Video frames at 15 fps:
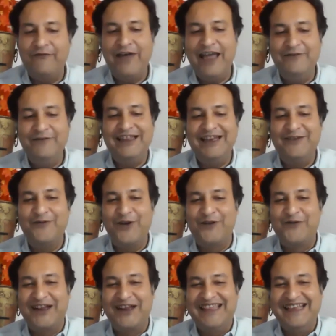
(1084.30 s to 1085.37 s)
fine with it.
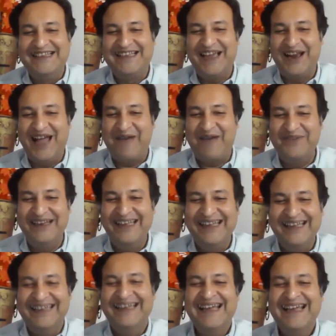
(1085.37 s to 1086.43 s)
What things are happening,